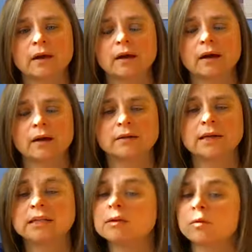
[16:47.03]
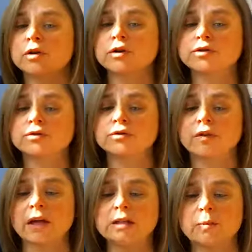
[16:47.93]
testimonials through
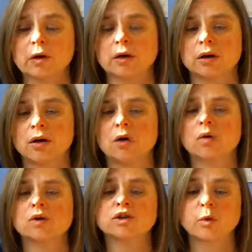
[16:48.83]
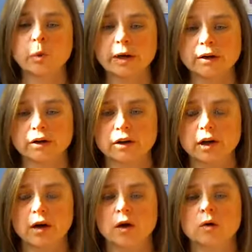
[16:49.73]
Facebook or Twitter
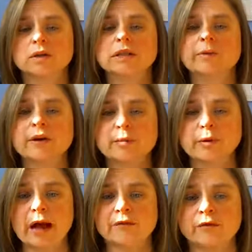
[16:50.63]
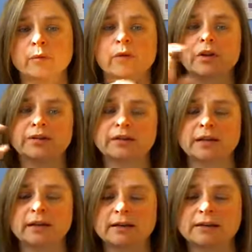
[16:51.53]
or some other platform where they've
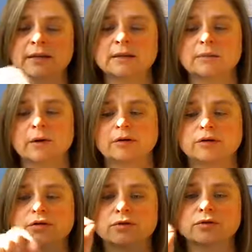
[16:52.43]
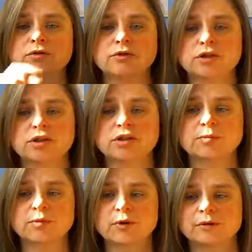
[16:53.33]
said nice things about you. So those are just as
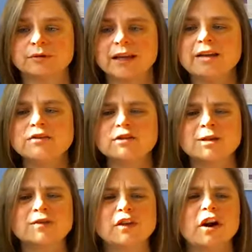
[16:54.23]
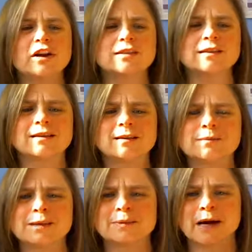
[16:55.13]
important. Thank you so much for the hearts and the
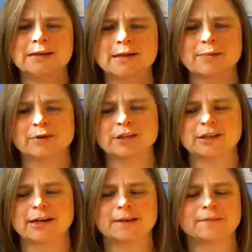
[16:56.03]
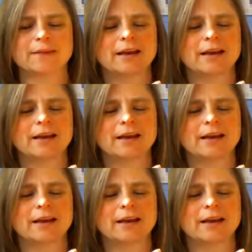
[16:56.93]
thumbs up, guys. I appreciate it.